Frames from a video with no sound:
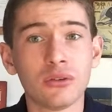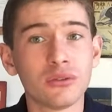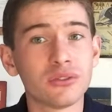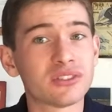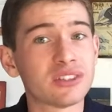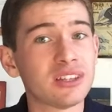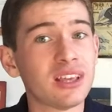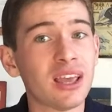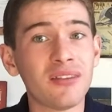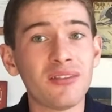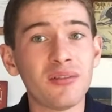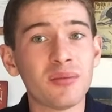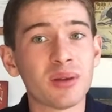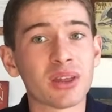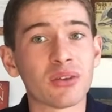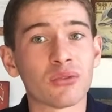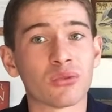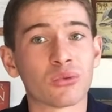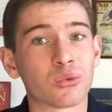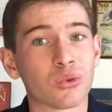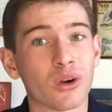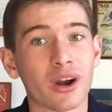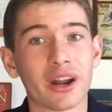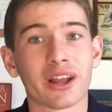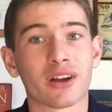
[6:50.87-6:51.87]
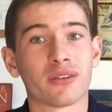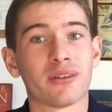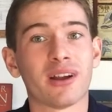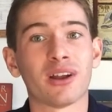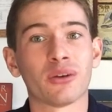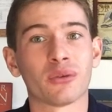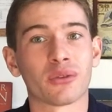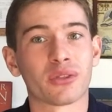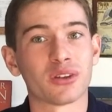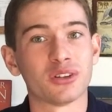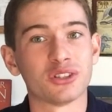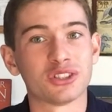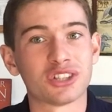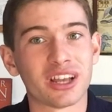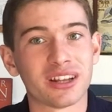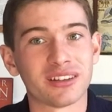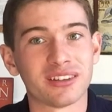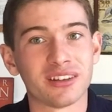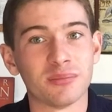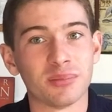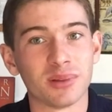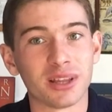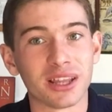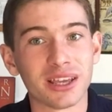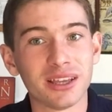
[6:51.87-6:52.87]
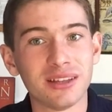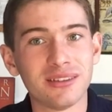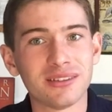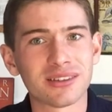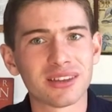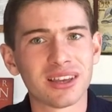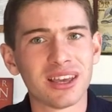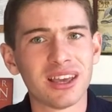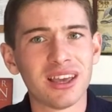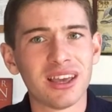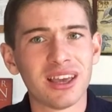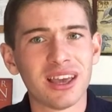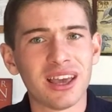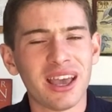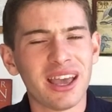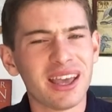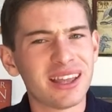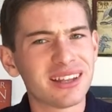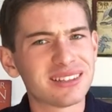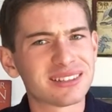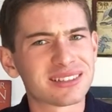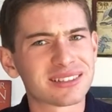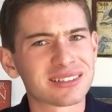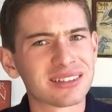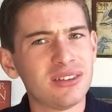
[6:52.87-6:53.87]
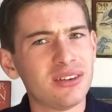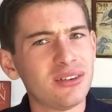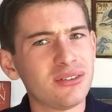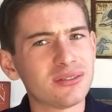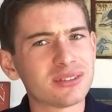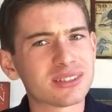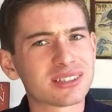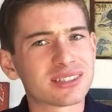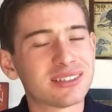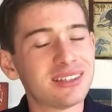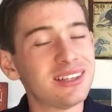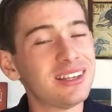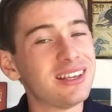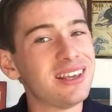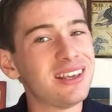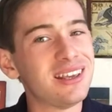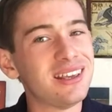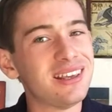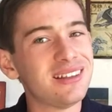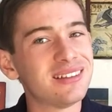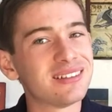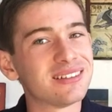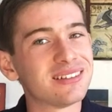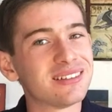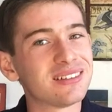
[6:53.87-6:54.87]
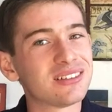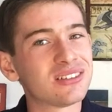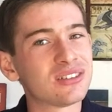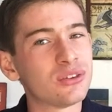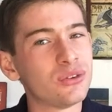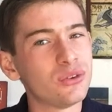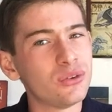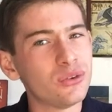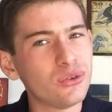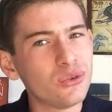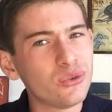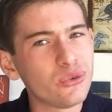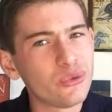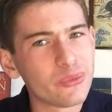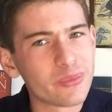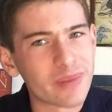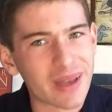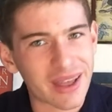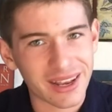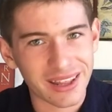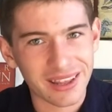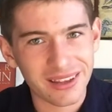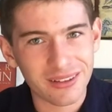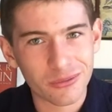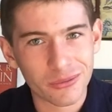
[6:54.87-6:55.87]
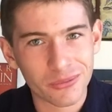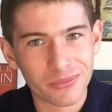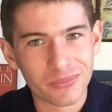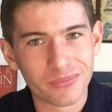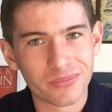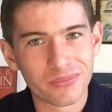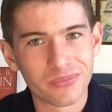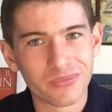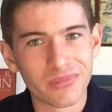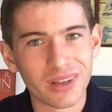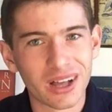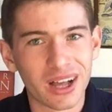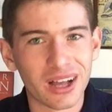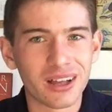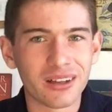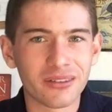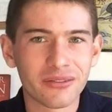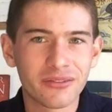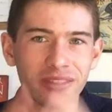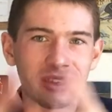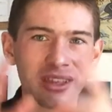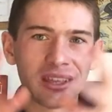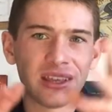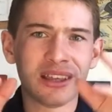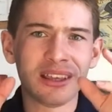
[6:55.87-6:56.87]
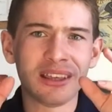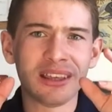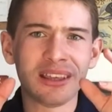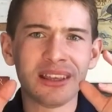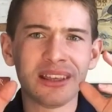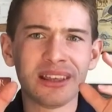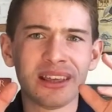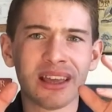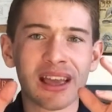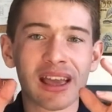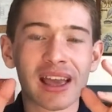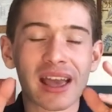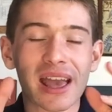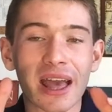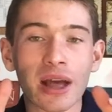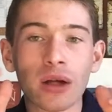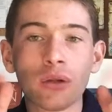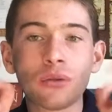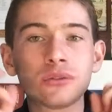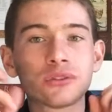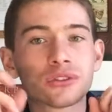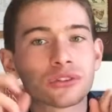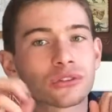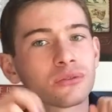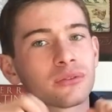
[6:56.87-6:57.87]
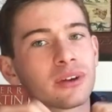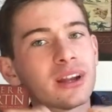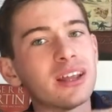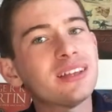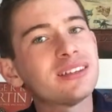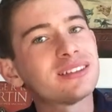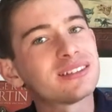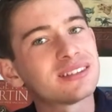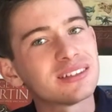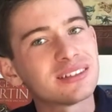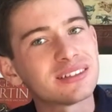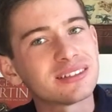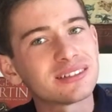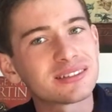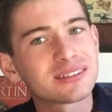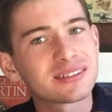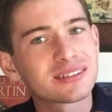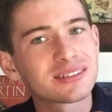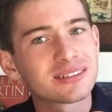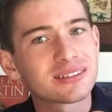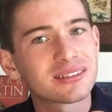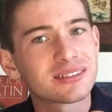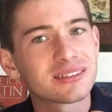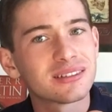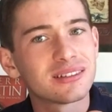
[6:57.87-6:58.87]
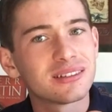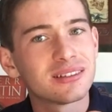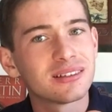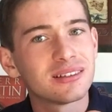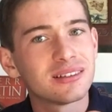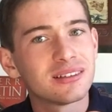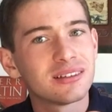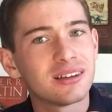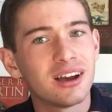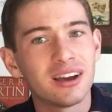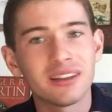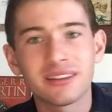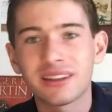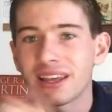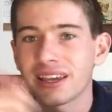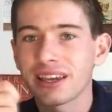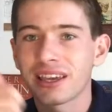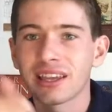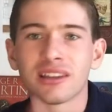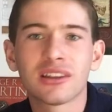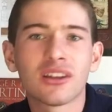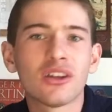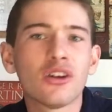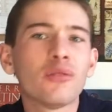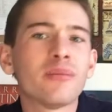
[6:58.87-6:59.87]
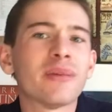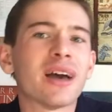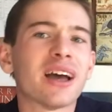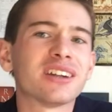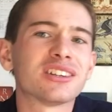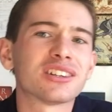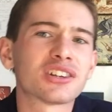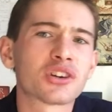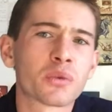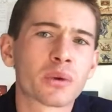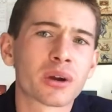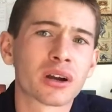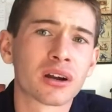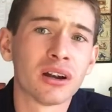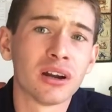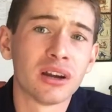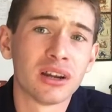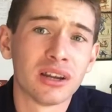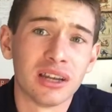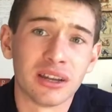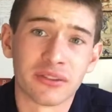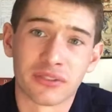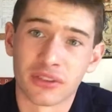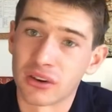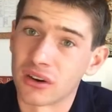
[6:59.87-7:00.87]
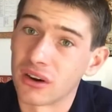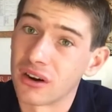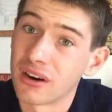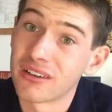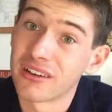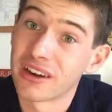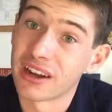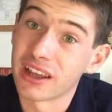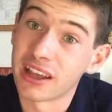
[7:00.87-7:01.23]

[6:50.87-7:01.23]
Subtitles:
don't see everybody running around with enchanted blades, and you don't see too many of the elder races. Unlike in low magic, where if there are